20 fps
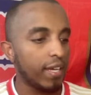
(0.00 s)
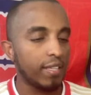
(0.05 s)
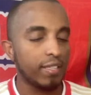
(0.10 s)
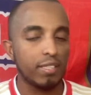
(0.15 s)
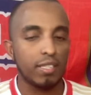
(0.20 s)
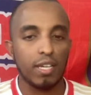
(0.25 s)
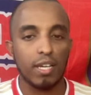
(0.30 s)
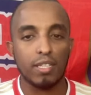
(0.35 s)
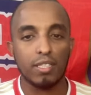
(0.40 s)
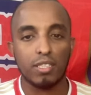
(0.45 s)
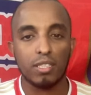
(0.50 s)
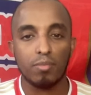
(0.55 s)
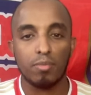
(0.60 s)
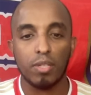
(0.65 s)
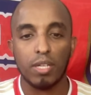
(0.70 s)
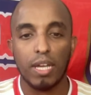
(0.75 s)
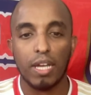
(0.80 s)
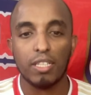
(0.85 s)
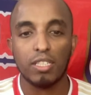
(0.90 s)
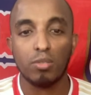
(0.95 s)
Nketiah and some of
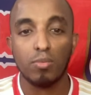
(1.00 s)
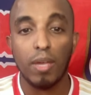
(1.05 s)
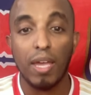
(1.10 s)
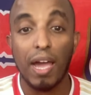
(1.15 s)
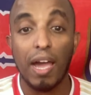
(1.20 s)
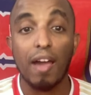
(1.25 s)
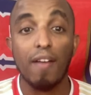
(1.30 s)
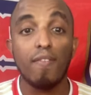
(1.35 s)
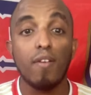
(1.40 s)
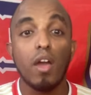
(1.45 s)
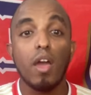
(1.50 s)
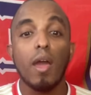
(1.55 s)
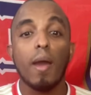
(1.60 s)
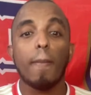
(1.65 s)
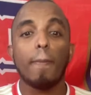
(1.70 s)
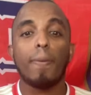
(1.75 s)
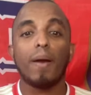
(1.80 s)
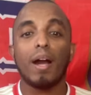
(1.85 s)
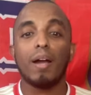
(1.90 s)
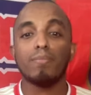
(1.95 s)
the guys that we have,
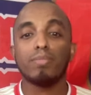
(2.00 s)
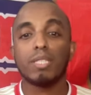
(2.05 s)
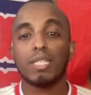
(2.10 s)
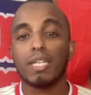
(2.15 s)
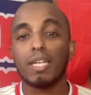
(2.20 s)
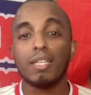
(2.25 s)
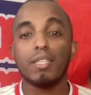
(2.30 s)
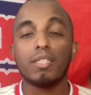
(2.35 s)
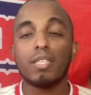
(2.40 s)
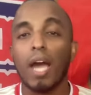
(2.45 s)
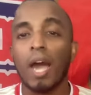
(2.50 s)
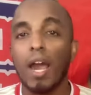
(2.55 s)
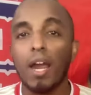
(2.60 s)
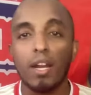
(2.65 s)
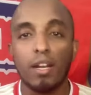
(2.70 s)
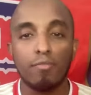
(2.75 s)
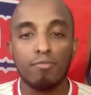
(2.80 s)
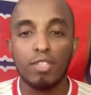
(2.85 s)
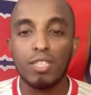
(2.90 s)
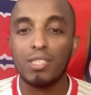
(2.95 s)
but I'm sick and
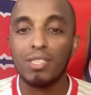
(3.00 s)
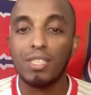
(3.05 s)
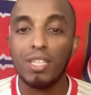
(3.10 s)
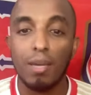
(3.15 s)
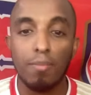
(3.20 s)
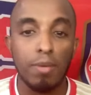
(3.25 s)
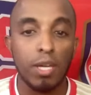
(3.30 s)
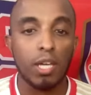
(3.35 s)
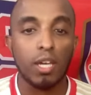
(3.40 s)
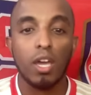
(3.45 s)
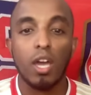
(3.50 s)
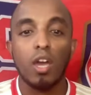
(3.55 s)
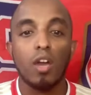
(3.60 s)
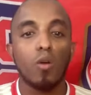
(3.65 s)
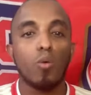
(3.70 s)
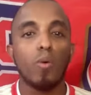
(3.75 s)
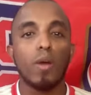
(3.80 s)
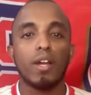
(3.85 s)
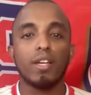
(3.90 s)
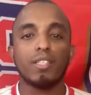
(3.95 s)
tired of this gimmick
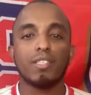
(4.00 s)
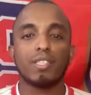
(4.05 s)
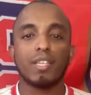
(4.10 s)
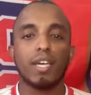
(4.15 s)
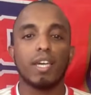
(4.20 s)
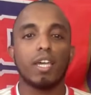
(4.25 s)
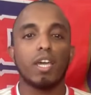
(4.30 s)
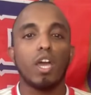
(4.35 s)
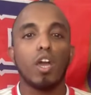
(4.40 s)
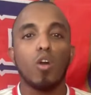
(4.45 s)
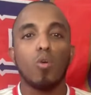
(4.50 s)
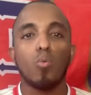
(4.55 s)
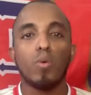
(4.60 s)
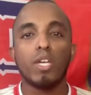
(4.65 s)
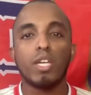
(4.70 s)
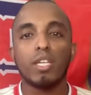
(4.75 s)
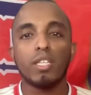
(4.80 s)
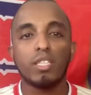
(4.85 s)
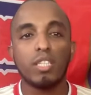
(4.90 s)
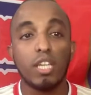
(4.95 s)
where it's like we
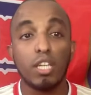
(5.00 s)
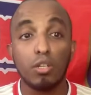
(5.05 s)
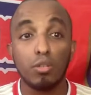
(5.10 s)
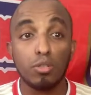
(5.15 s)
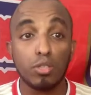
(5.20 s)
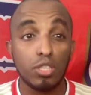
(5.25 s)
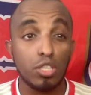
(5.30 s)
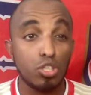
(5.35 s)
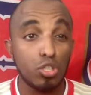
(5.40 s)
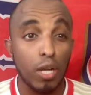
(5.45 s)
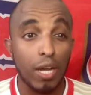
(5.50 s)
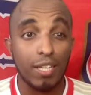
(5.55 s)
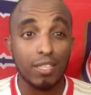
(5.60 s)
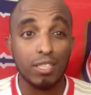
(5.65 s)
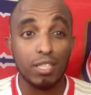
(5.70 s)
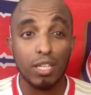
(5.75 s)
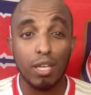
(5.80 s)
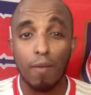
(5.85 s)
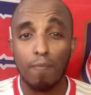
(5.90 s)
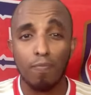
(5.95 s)
continuously try
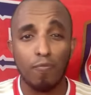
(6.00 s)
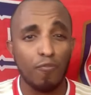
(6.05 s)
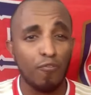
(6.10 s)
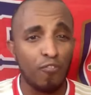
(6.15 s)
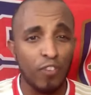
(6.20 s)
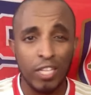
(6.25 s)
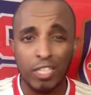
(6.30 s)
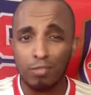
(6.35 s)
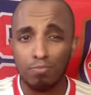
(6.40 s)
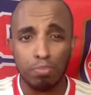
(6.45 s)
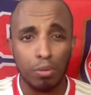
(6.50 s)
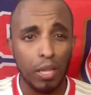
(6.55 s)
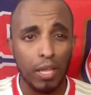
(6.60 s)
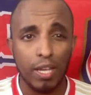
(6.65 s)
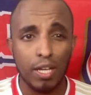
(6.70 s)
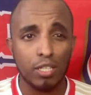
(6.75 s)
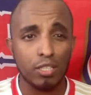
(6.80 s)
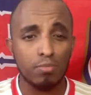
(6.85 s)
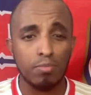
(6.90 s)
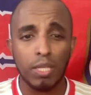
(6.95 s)
to fix players.